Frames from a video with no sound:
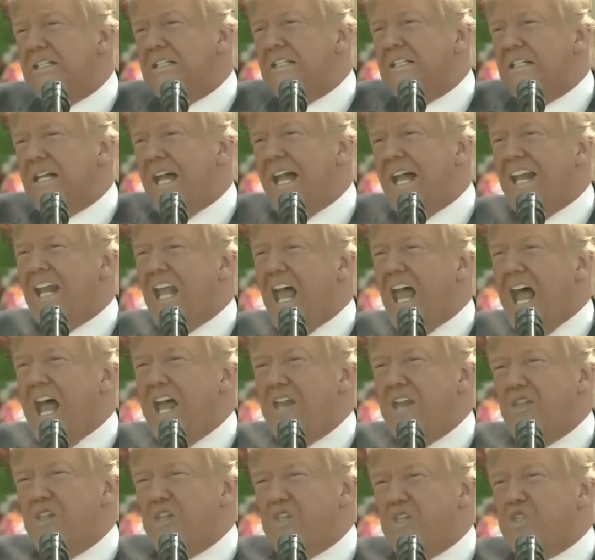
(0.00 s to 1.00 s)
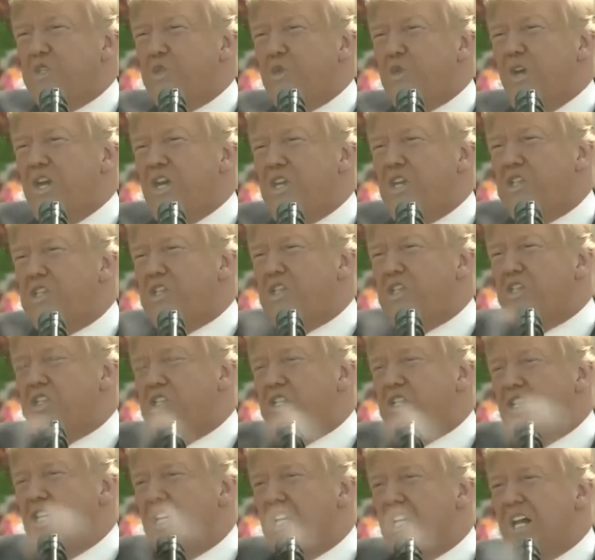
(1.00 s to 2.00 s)
and line the
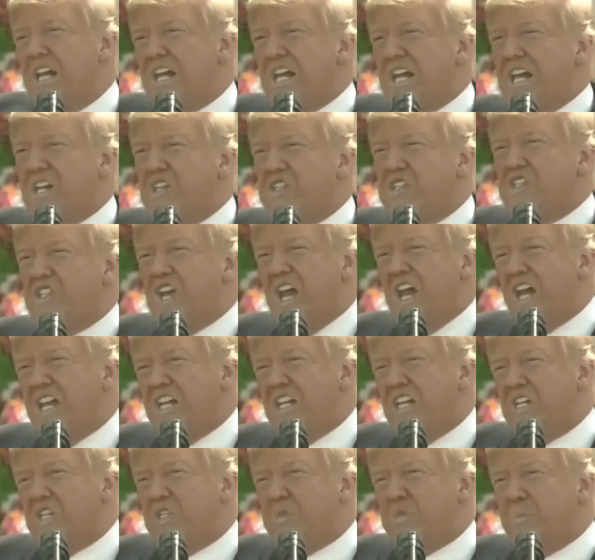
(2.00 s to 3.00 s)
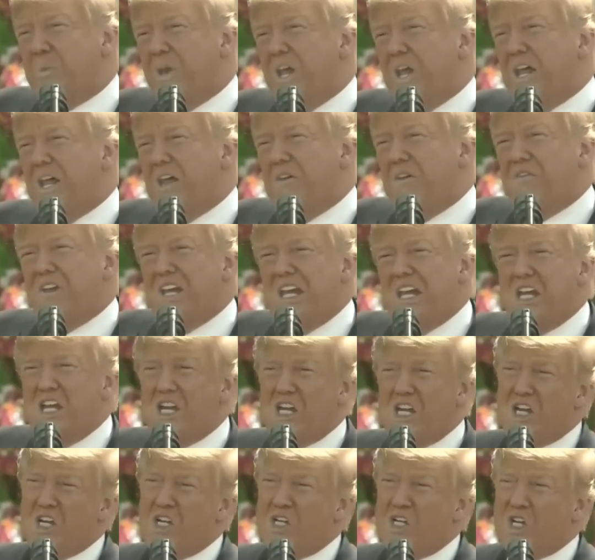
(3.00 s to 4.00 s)
streets in a stunning display of
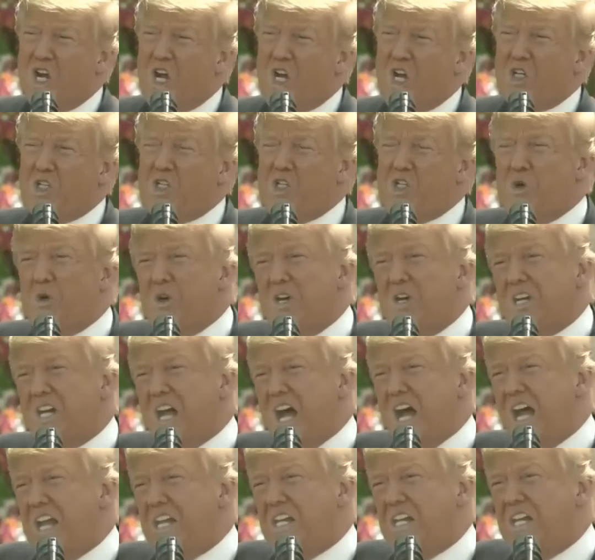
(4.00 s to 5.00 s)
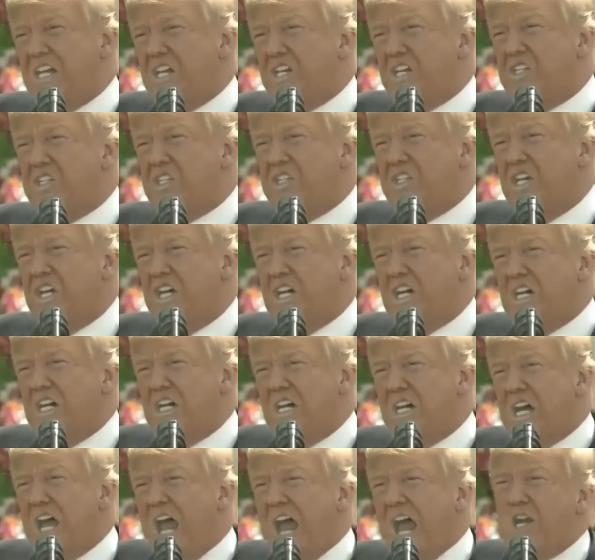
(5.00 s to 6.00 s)
Indian culture and kindness,
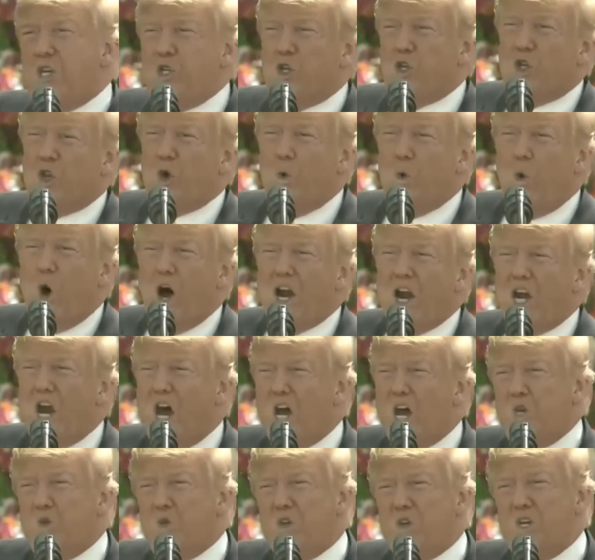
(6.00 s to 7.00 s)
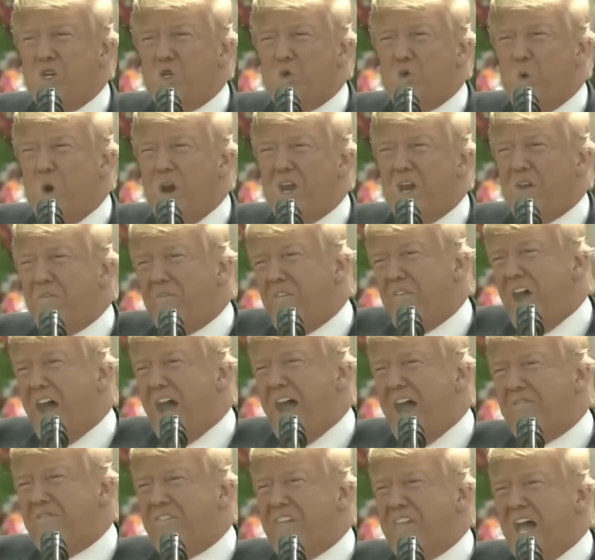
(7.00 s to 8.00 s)
and to the
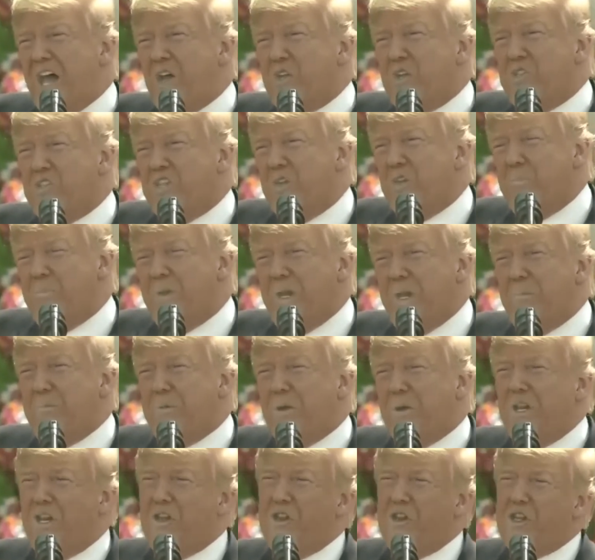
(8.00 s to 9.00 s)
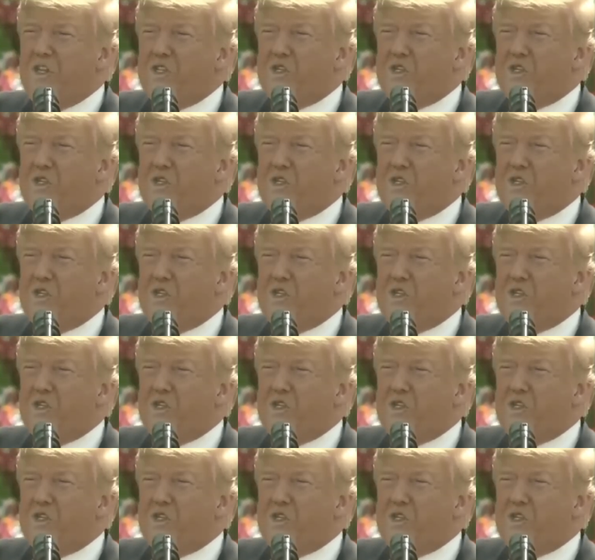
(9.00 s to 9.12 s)
125,000 people in this